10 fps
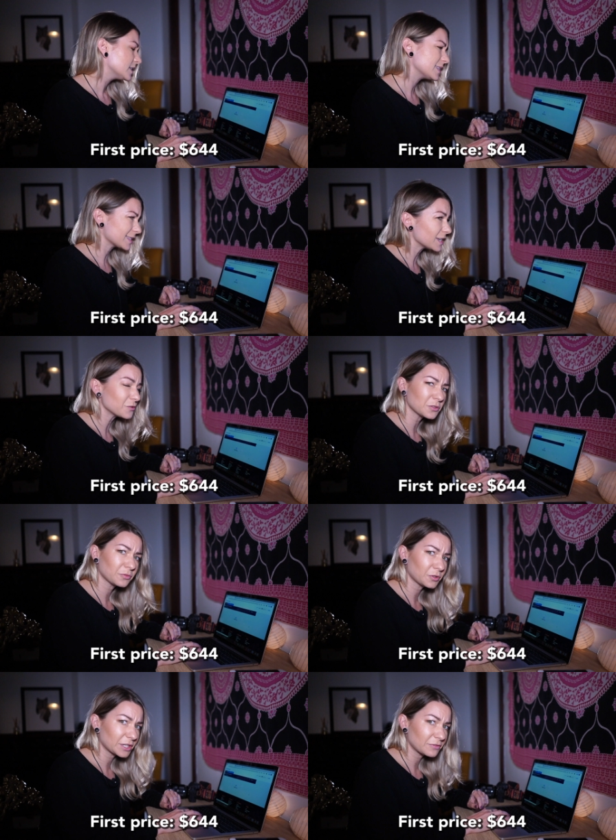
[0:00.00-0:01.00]

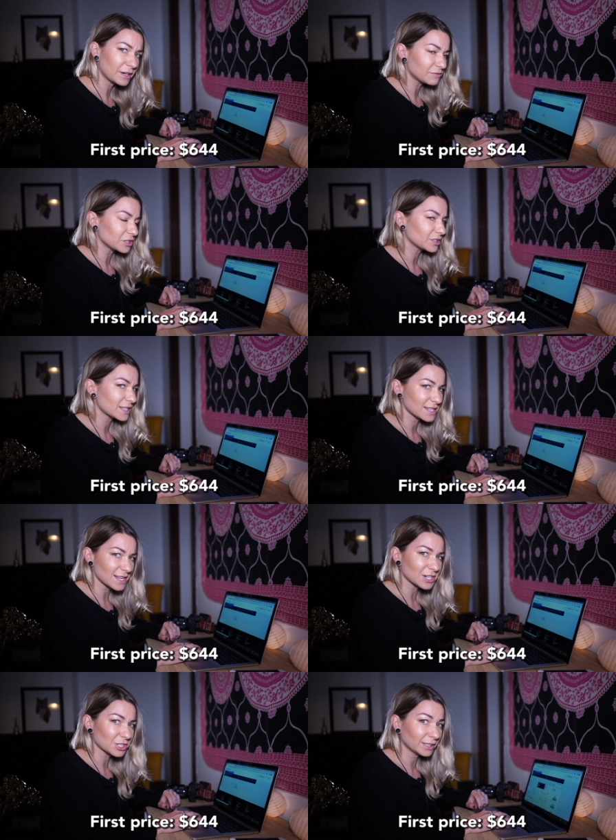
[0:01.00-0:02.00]
$645 is
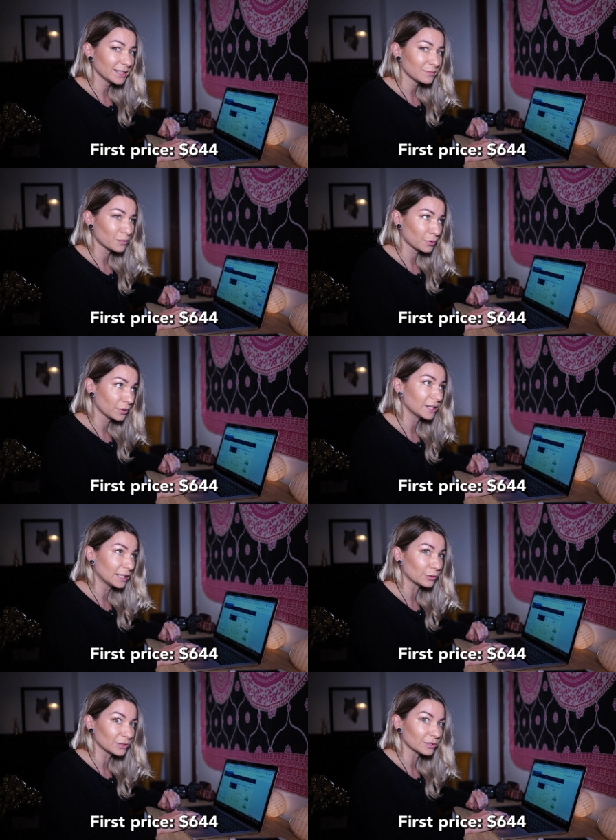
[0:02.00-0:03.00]
actually pretty
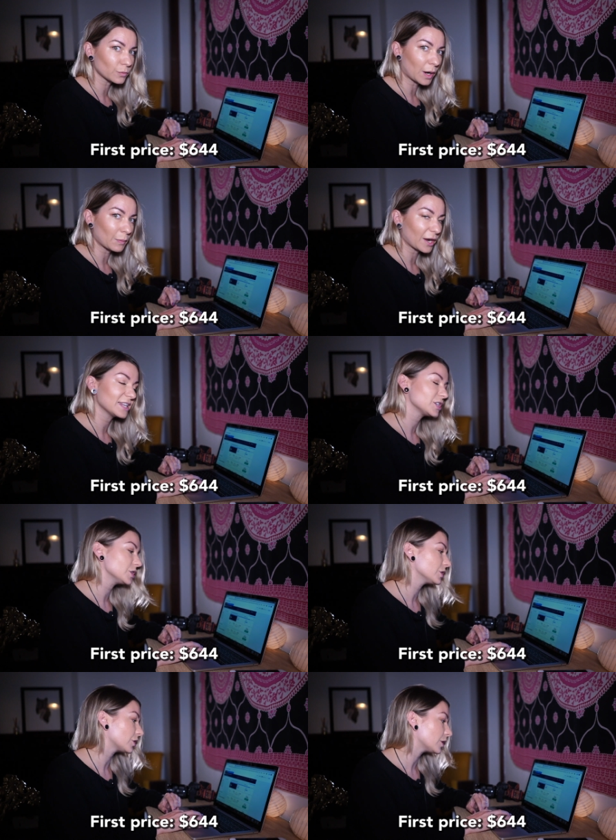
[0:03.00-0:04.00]
good one way to
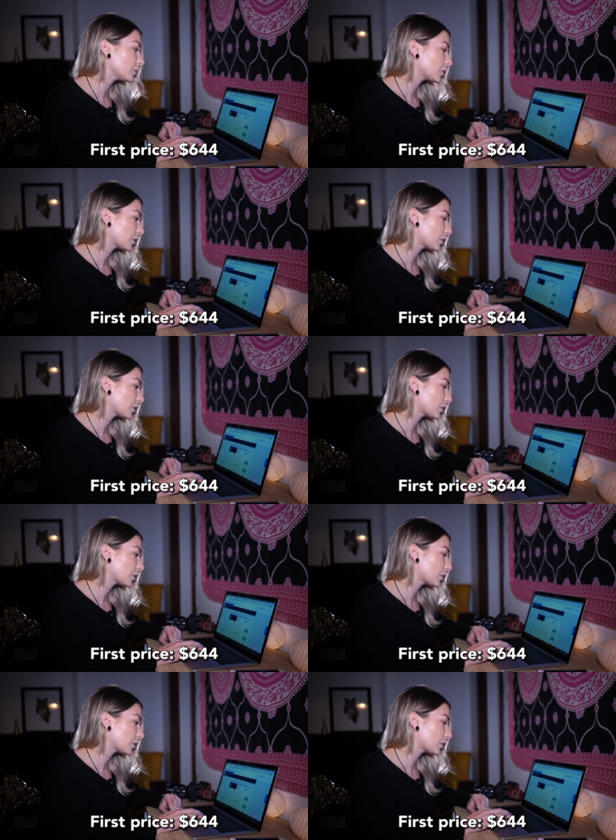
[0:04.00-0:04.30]
Europe.